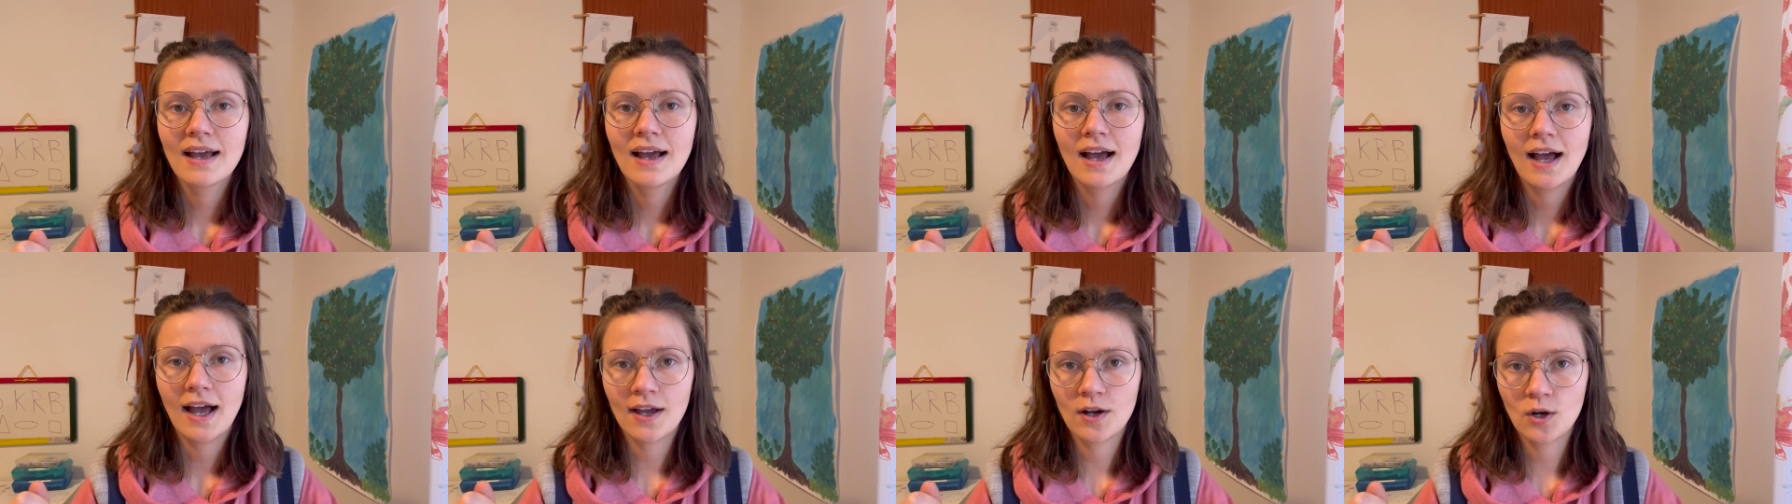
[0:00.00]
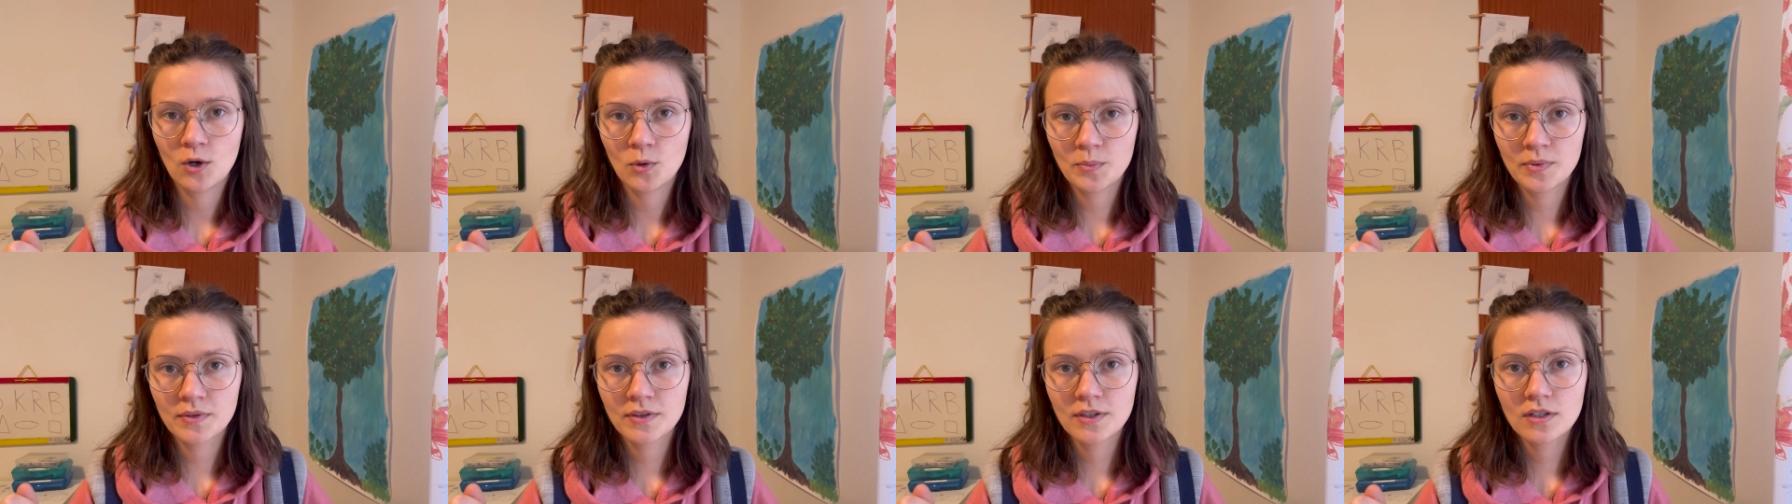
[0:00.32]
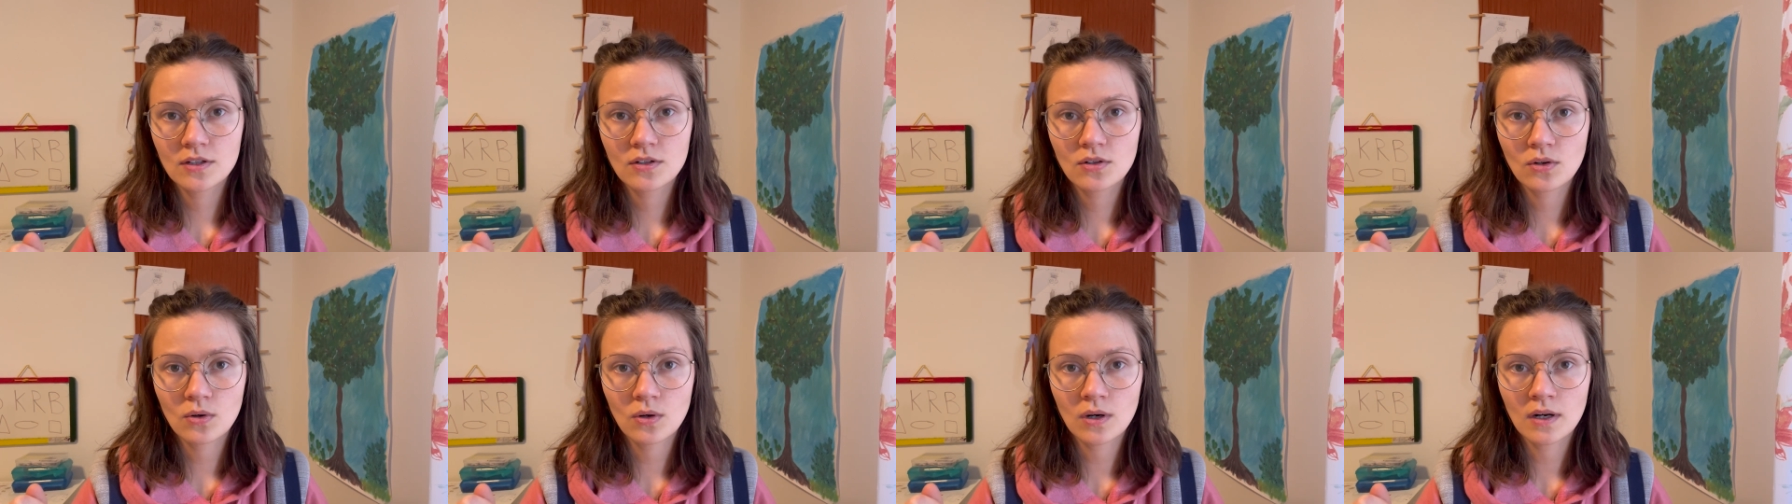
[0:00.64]
I open the
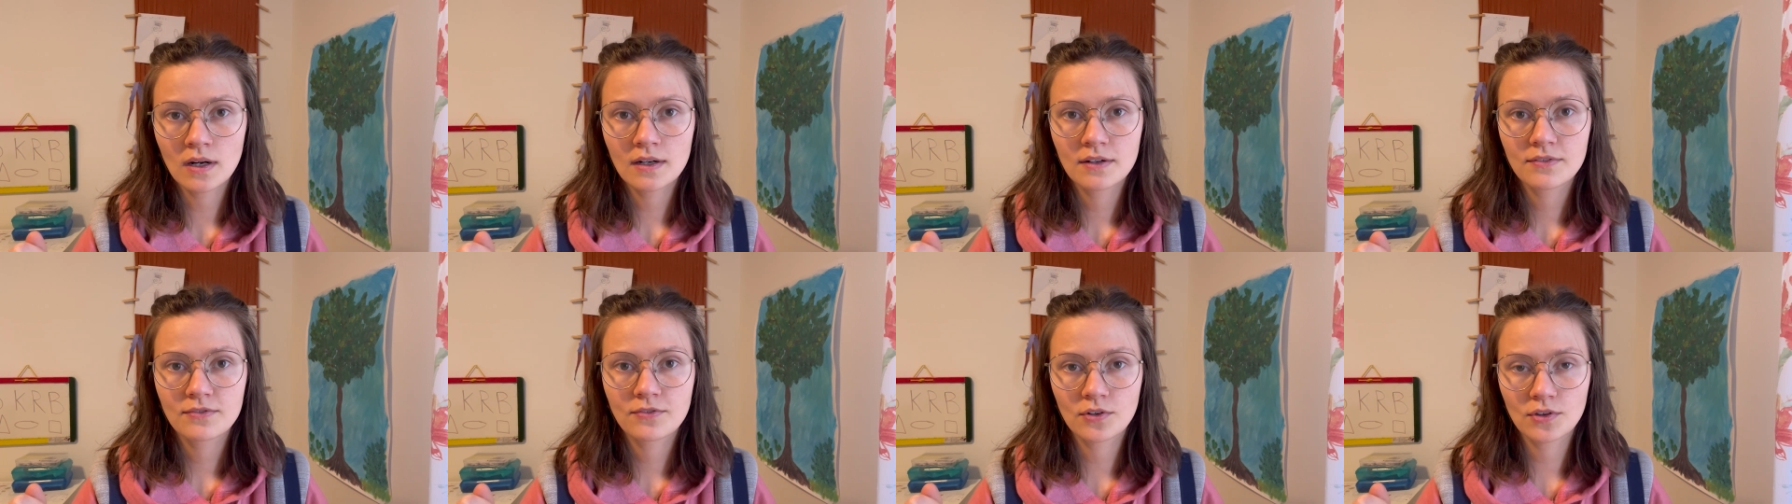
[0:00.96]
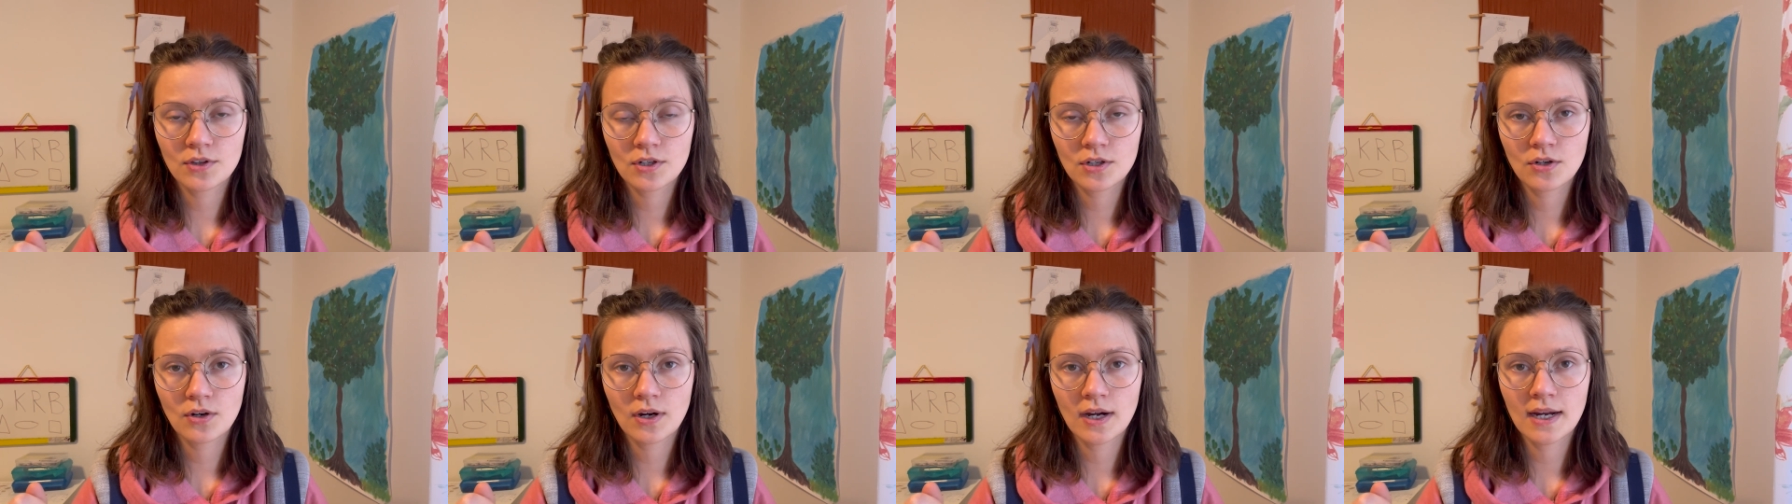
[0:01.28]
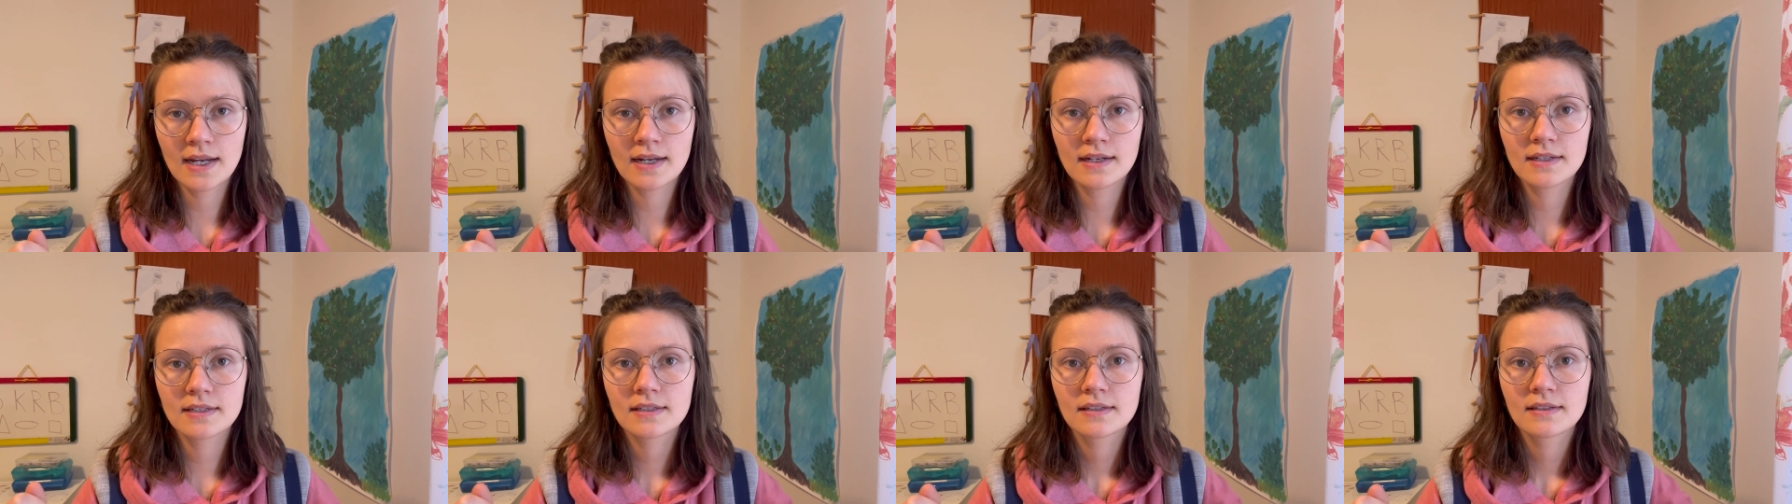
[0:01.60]
door for the
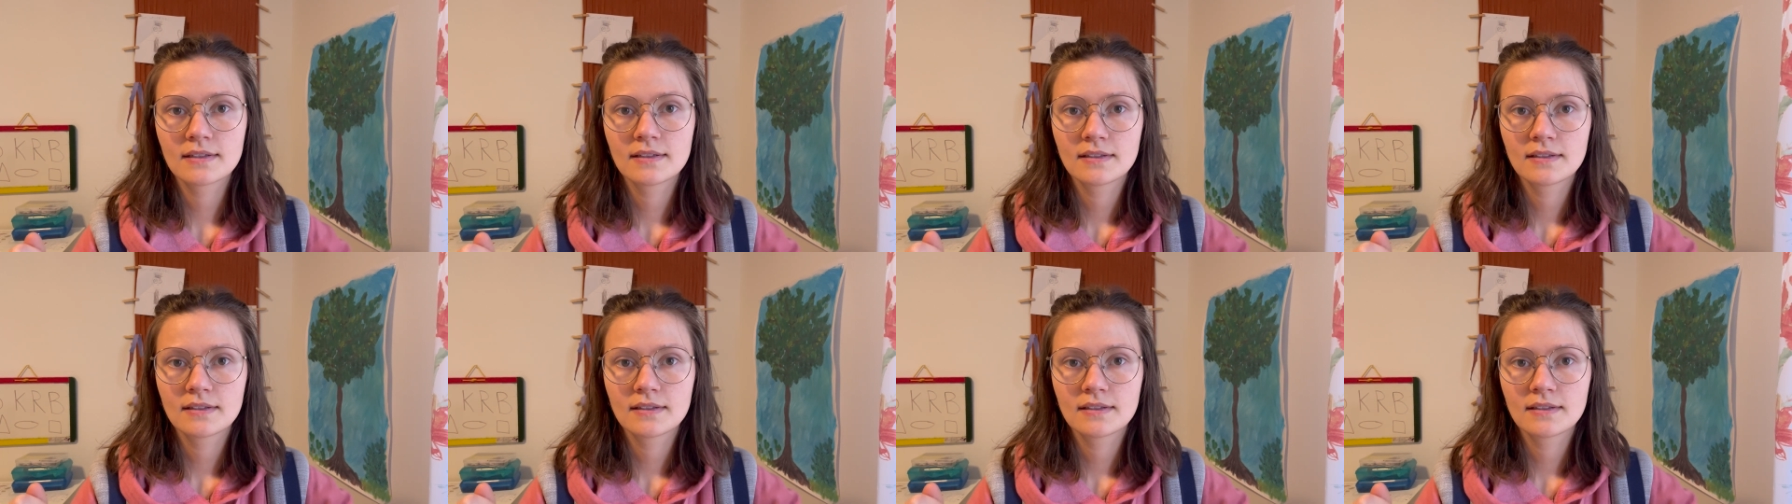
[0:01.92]
crate,